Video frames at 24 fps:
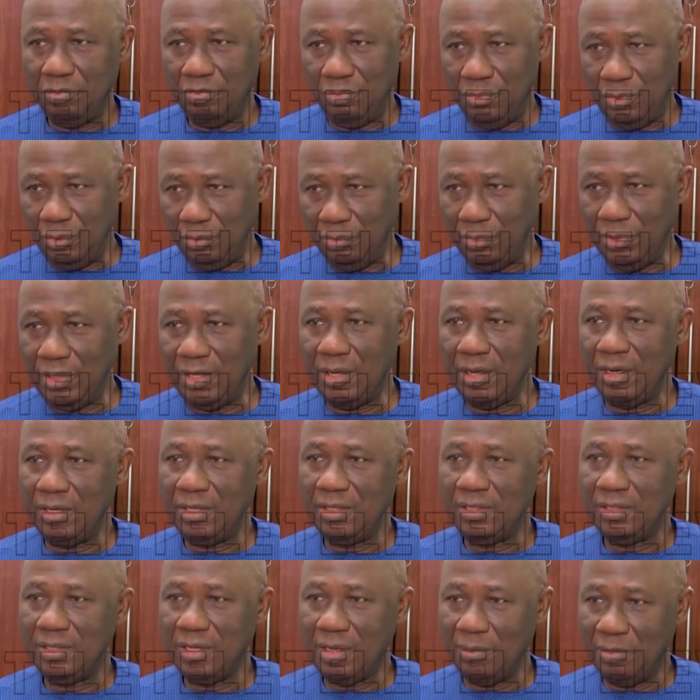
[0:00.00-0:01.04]
You'll be
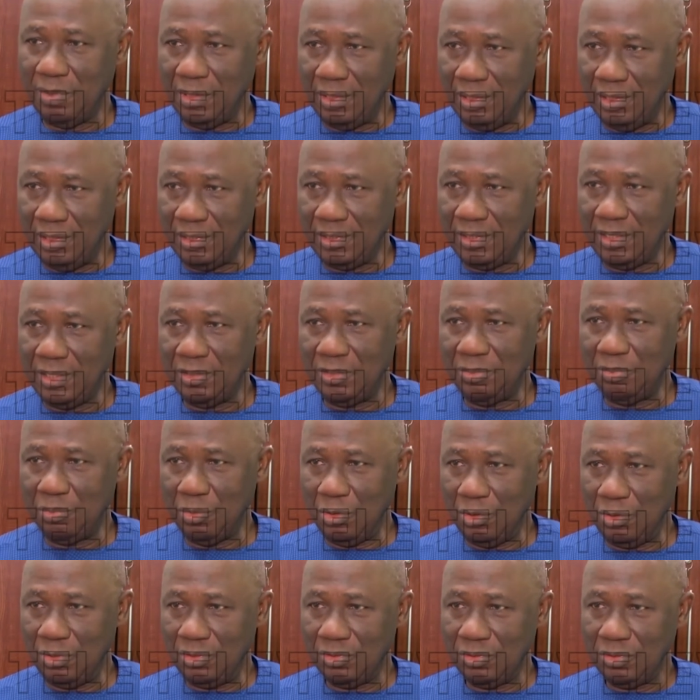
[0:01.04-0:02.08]
hearing about Linkage
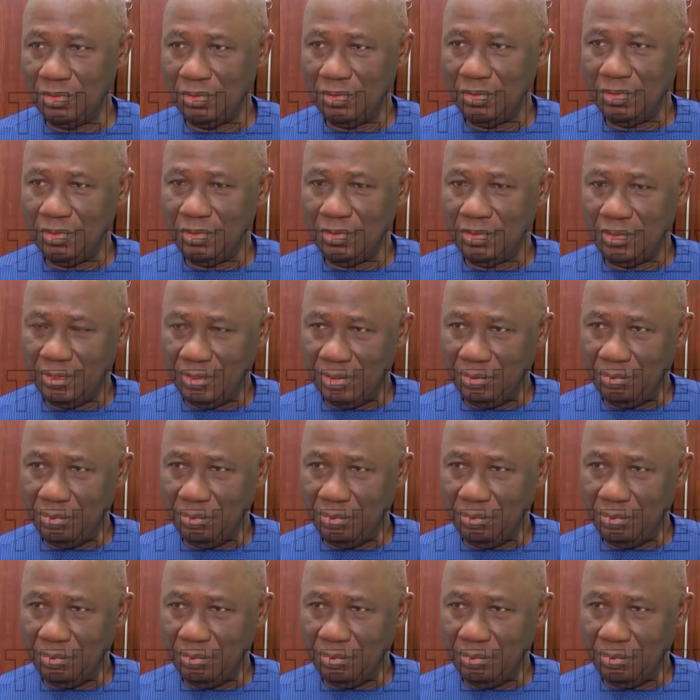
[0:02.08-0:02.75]
more in the